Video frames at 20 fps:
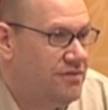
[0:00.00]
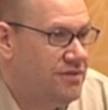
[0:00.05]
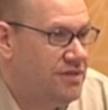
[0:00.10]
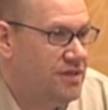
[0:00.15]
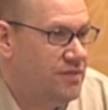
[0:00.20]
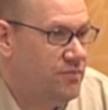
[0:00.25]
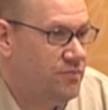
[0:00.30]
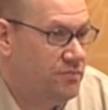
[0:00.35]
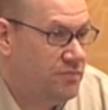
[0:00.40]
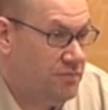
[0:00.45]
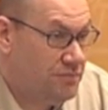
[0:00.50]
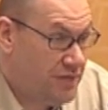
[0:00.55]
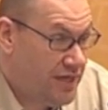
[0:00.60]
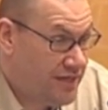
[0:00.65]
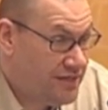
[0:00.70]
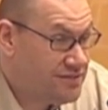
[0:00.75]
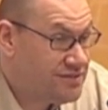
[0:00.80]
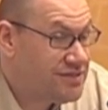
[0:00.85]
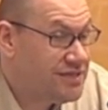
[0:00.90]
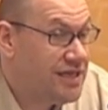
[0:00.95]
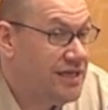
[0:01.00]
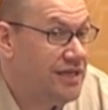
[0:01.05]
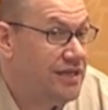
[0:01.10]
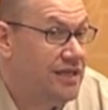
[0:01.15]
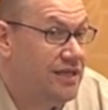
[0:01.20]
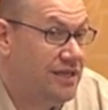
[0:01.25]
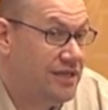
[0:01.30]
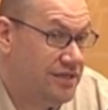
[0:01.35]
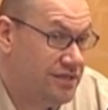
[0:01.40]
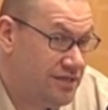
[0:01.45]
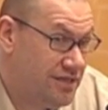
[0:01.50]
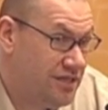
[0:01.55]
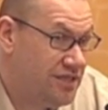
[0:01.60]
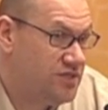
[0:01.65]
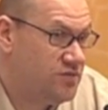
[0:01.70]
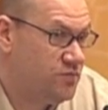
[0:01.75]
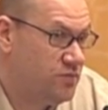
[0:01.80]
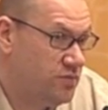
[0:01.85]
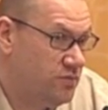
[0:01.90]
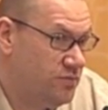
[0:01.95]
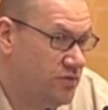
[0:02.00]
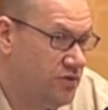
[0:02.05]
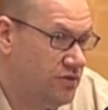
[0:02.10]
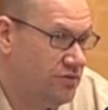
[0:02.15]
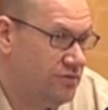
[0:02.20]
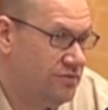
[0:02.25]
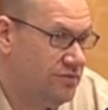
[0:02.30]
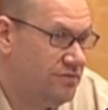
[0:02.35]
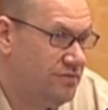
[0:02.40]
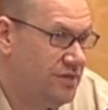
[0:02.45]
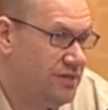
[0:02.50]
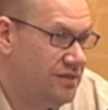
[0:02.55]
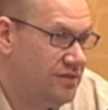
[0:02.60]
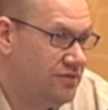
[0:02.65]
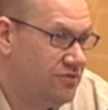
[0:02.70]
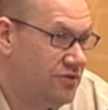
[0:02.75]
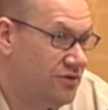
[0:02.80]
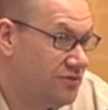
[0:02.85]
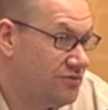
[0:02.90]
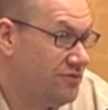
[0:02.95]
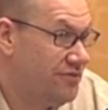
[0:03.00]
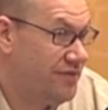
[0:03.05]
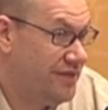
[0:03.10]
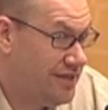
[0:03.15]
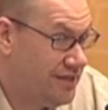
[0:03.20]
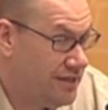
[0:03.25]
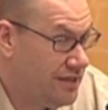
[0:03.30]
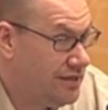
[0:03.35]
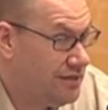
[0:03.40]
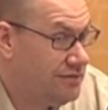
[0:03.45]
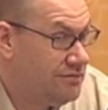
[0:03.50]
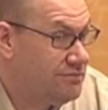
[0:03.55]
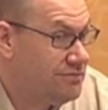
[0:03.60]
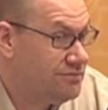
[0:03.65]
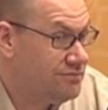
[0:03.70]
the mindset and it does promote critical thinking